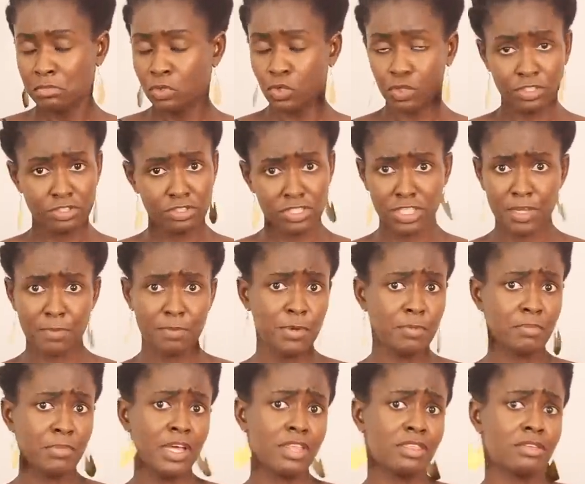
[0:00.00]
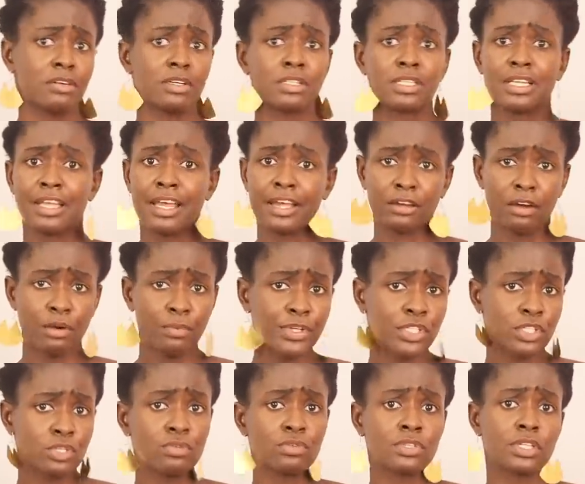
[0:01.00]
contraceptive method, like
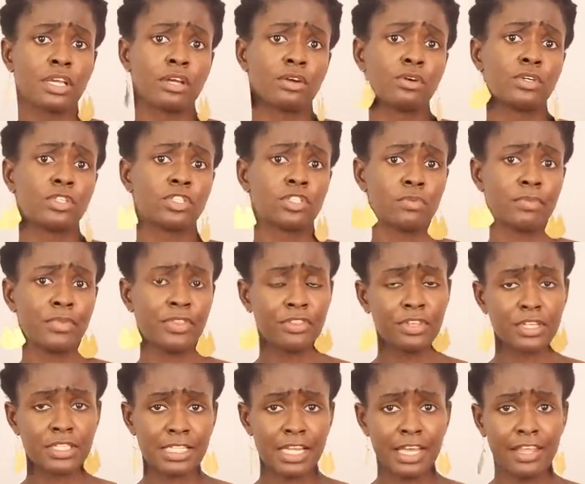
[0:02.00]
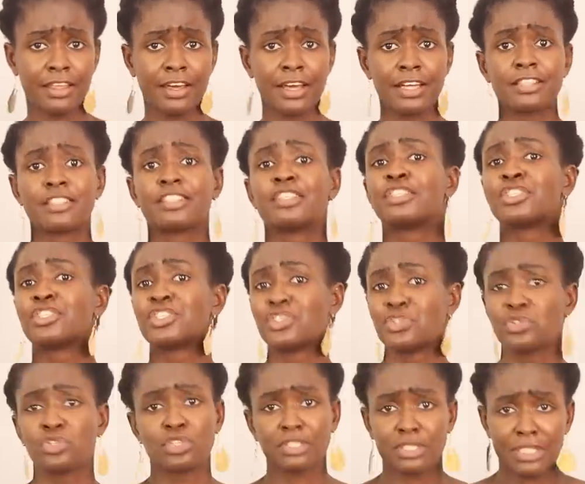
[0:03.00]
always using a condom and things like that
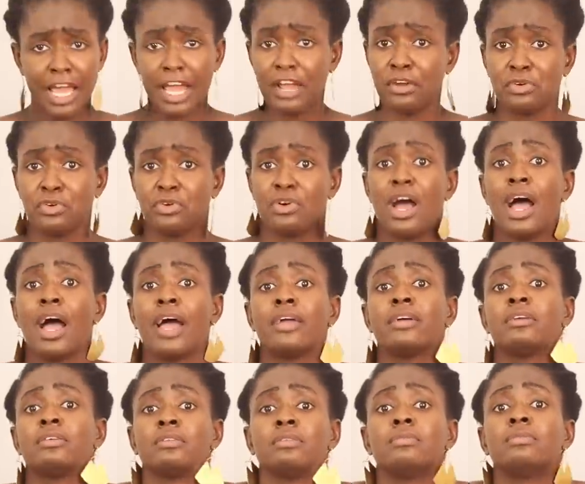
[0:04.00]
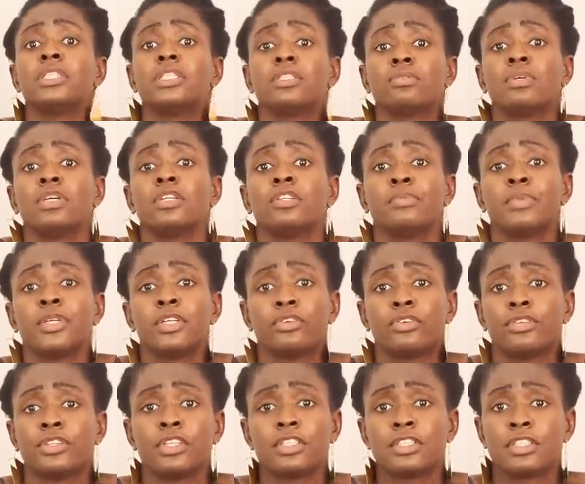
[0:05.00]
to just I don't know. I always want to be
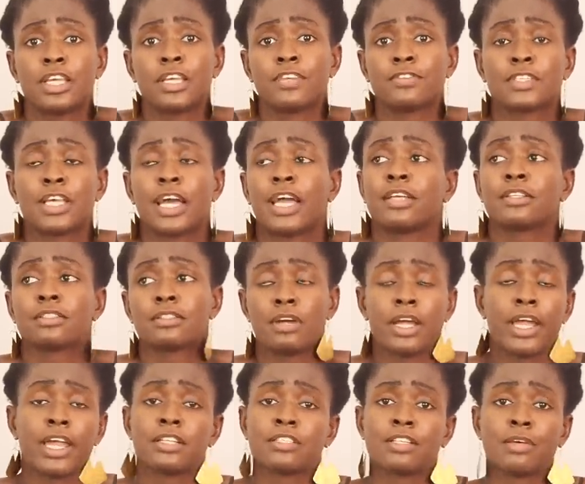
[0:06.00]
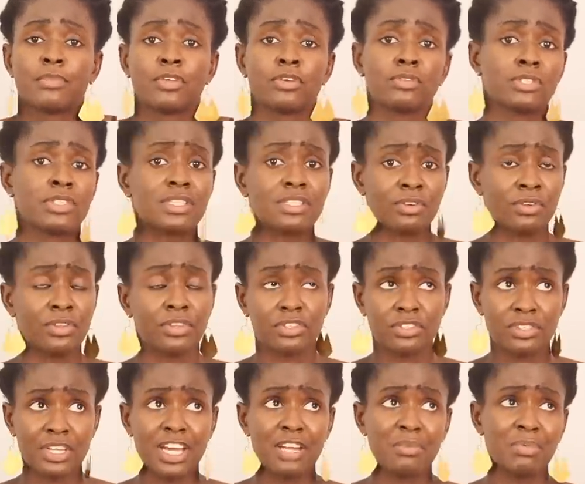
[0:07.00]
on the safe side, so I have something on, on the
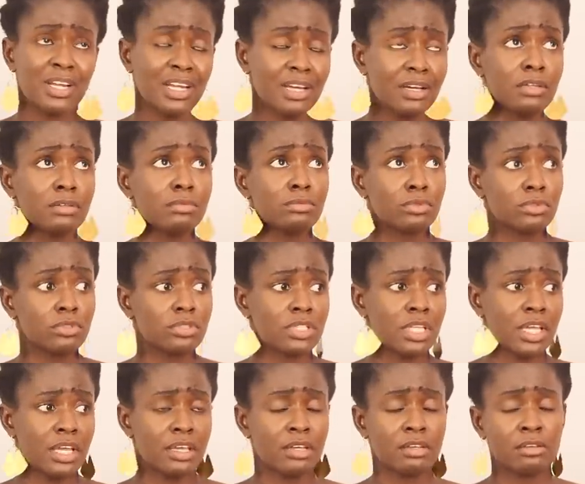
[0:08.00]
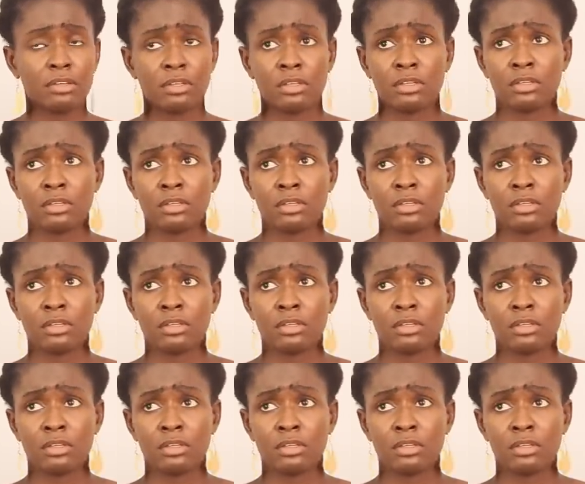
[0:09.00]
side. But I would say,